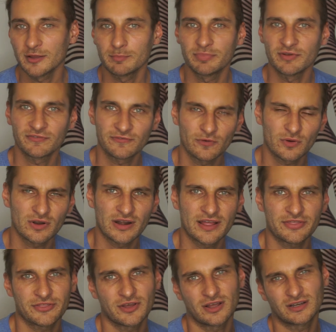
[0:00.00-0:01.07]
Before,
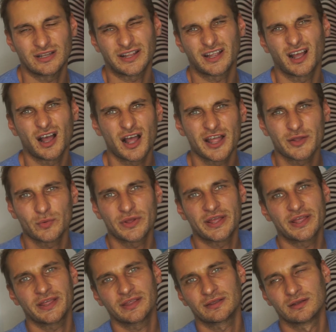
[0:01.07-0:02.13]
I thought like a
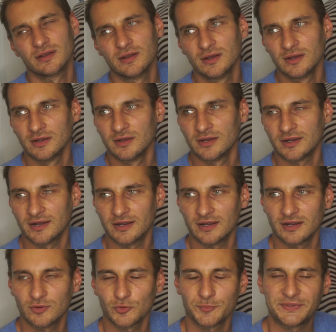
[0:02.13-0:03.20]
highway
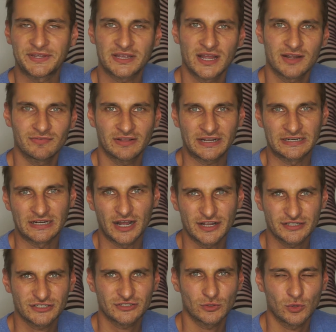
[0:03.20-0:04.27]
would be kind of like an
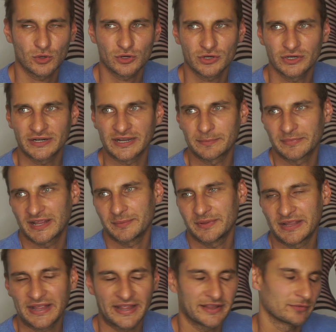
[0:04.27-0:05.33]
eyesore, and
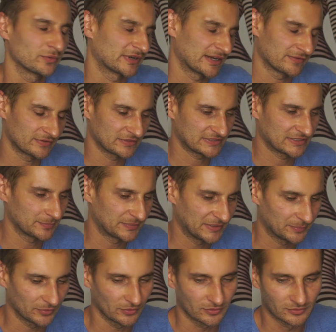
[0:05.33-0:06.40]
maybe, hey, whatever,
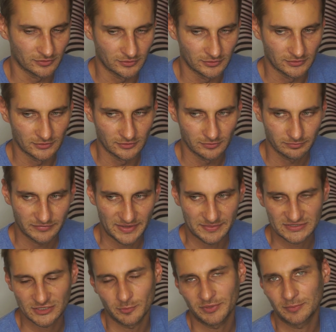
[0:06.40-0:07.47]
maybe
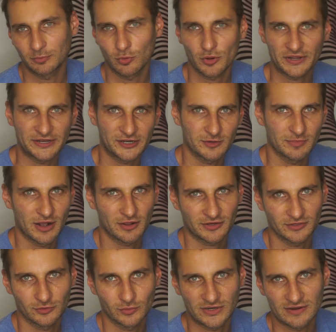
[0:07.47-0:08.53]
some people won't care about
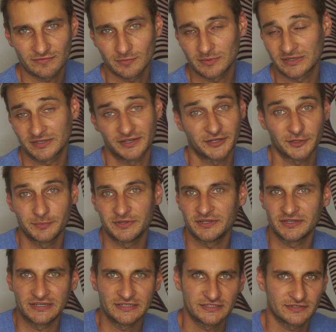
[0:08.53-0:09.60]
it or whatever, but it could be
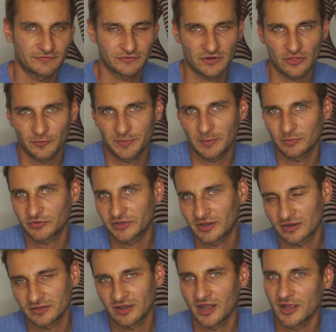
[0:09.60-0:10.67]
easy for other people to get
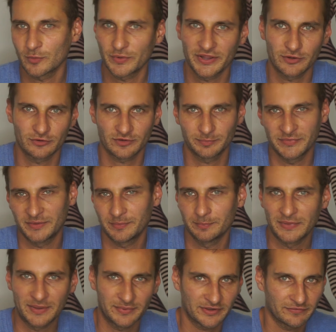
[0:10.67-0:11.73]
on the highway, or
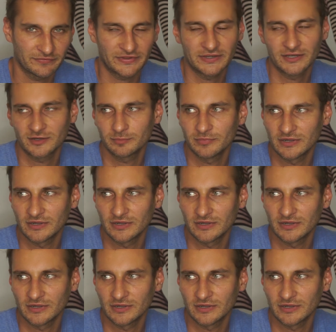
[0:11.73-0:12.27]
maybe convenient.